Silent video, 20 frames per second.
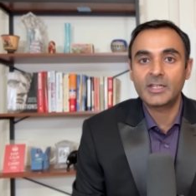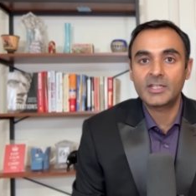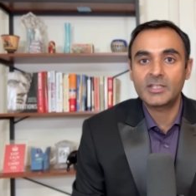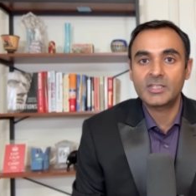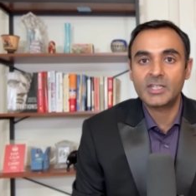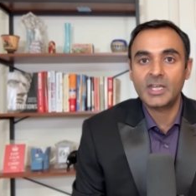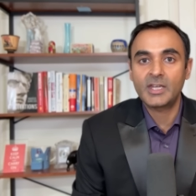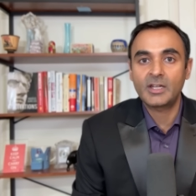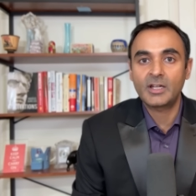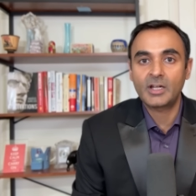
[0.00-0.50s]
it can
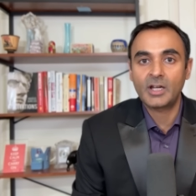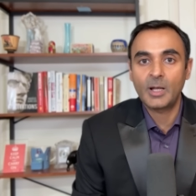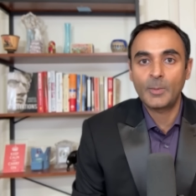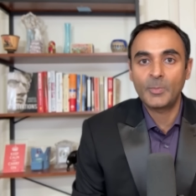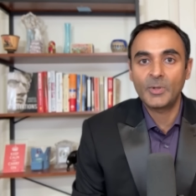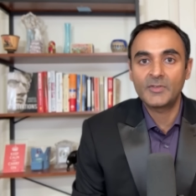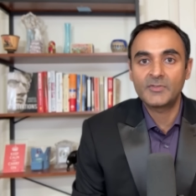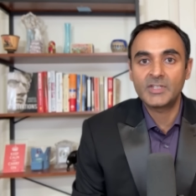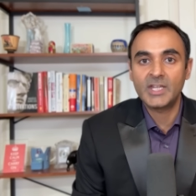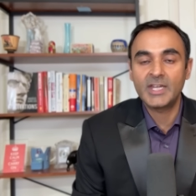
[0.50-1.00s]
take a
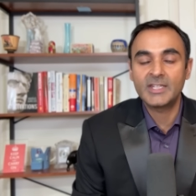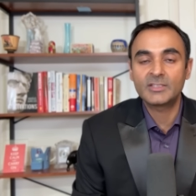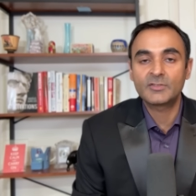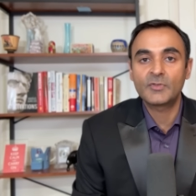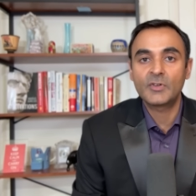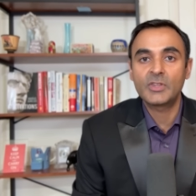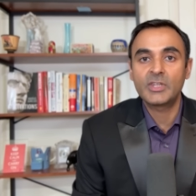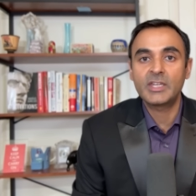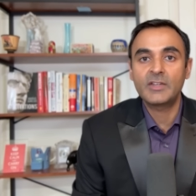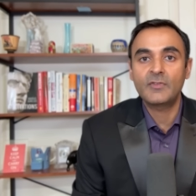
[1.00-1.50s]
couple of days
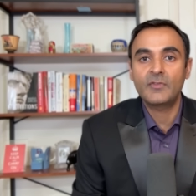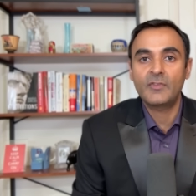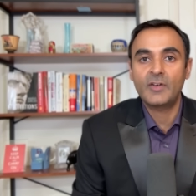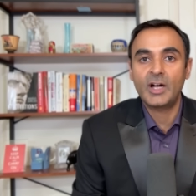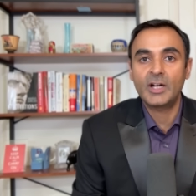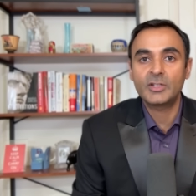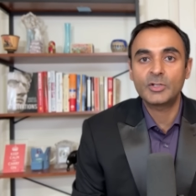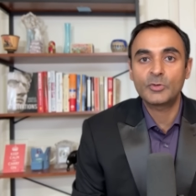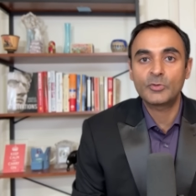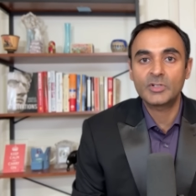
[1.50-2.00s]
for the
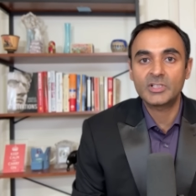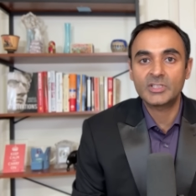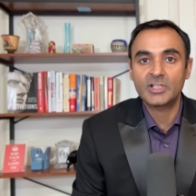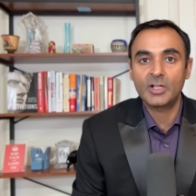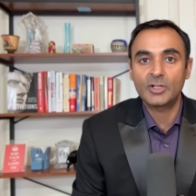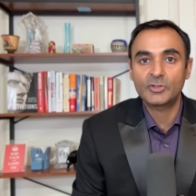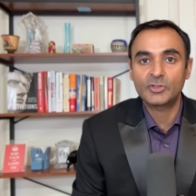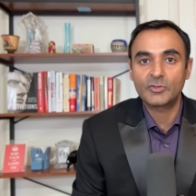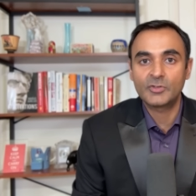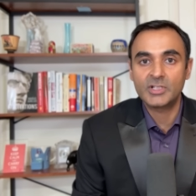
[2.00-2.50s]
final
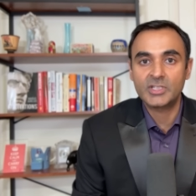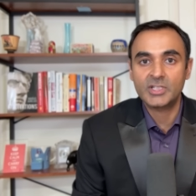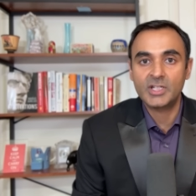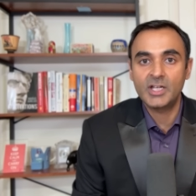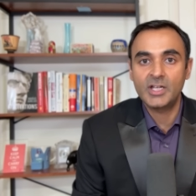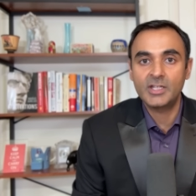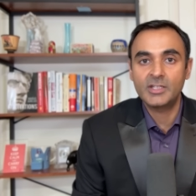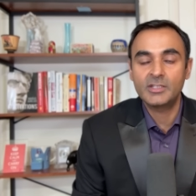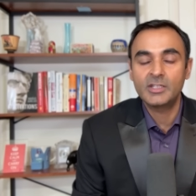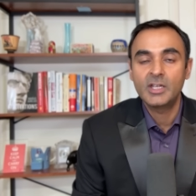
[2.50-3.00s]
result to
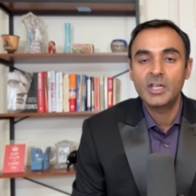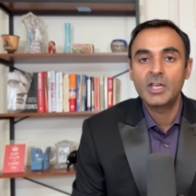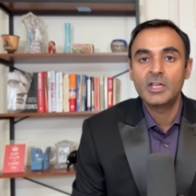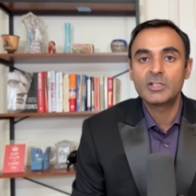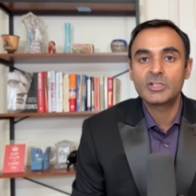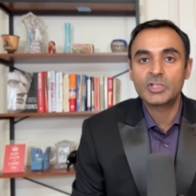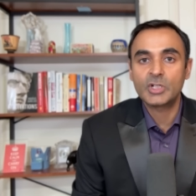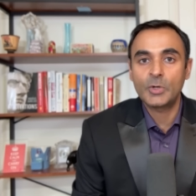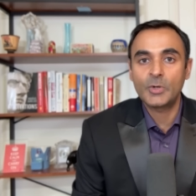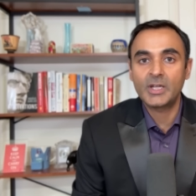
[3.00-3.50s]
return,
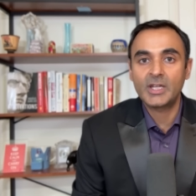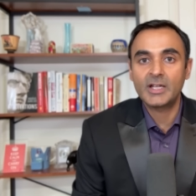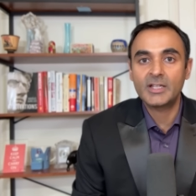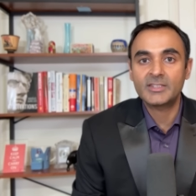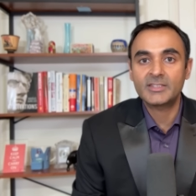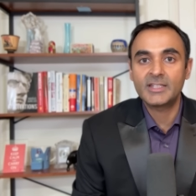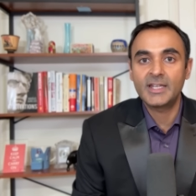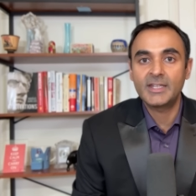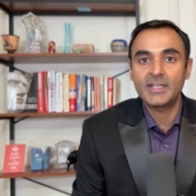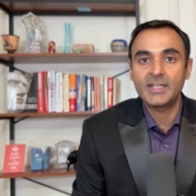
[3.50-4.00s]
showing
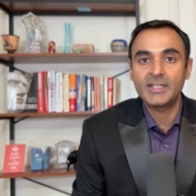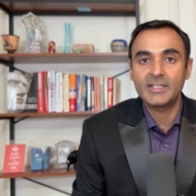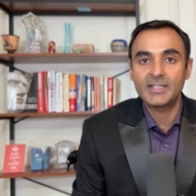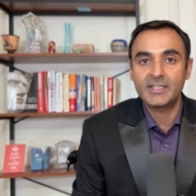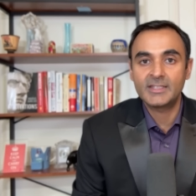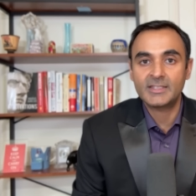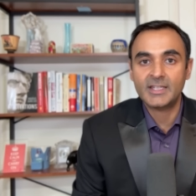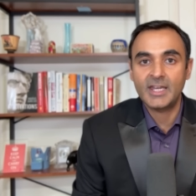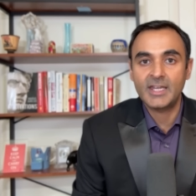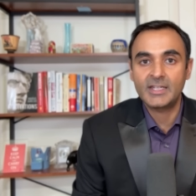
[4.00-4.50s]
us that it
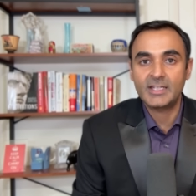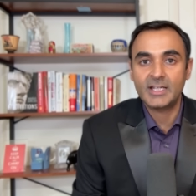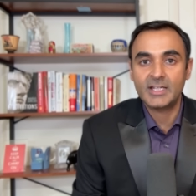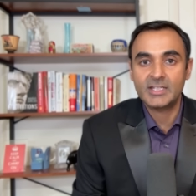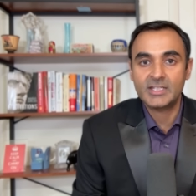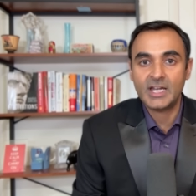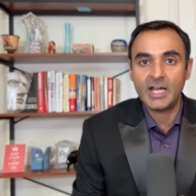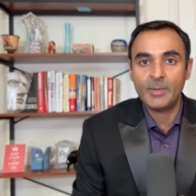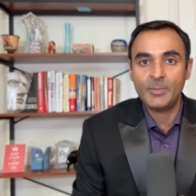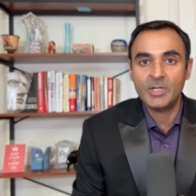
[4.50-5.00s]
is a
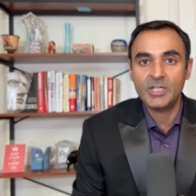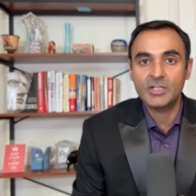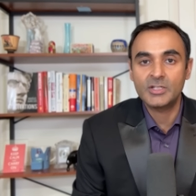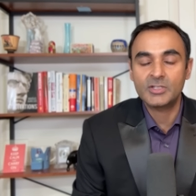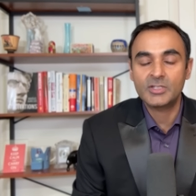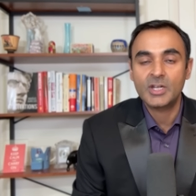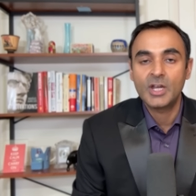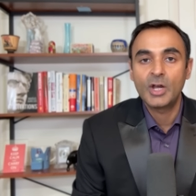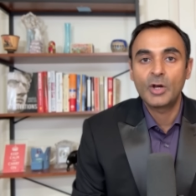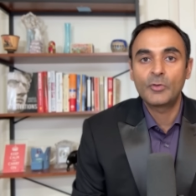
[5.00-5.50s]

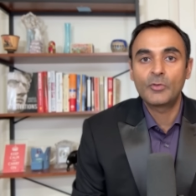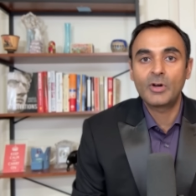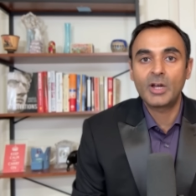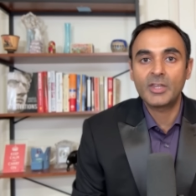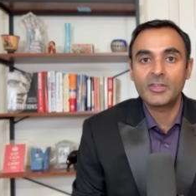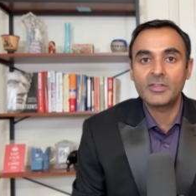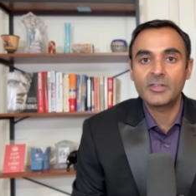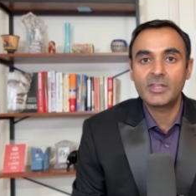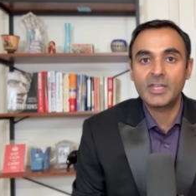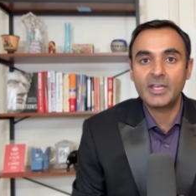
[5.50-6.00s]
contaminant
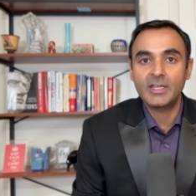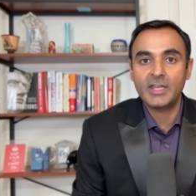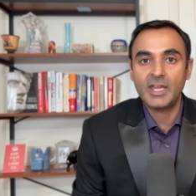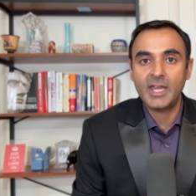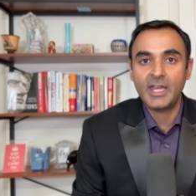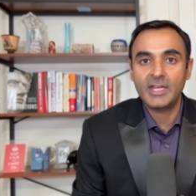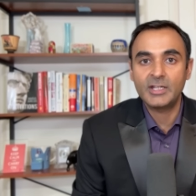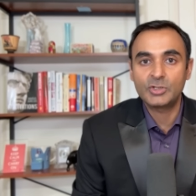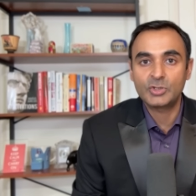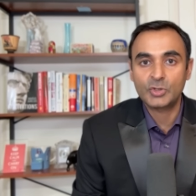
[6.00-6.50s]
rather than
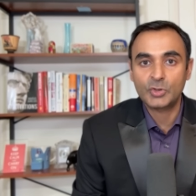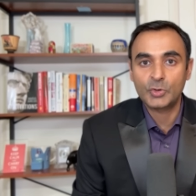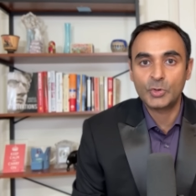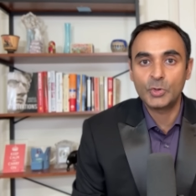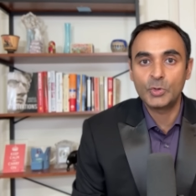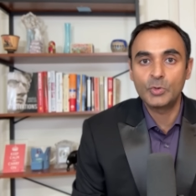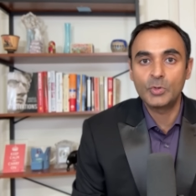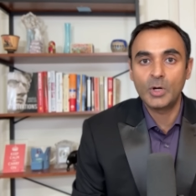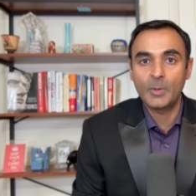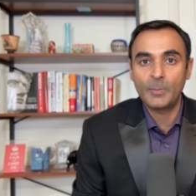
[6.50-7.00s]
a
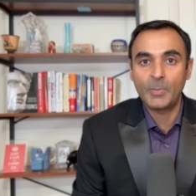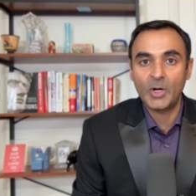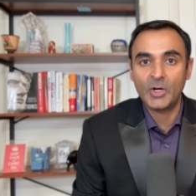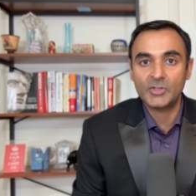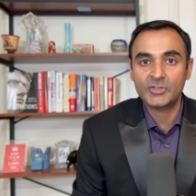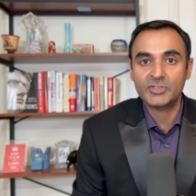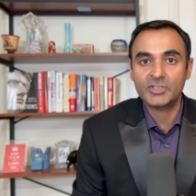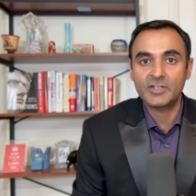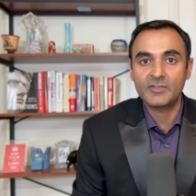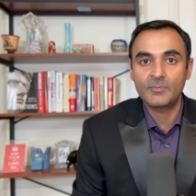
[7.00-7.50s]
true
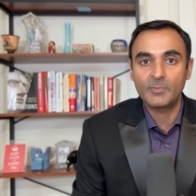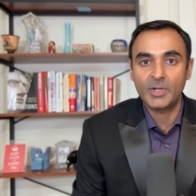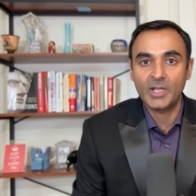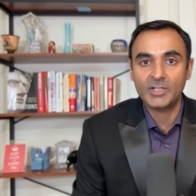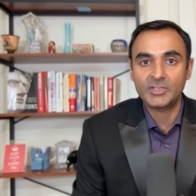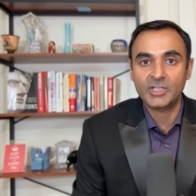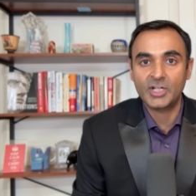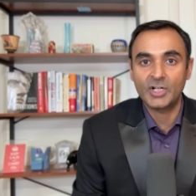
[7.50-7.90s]
positive blood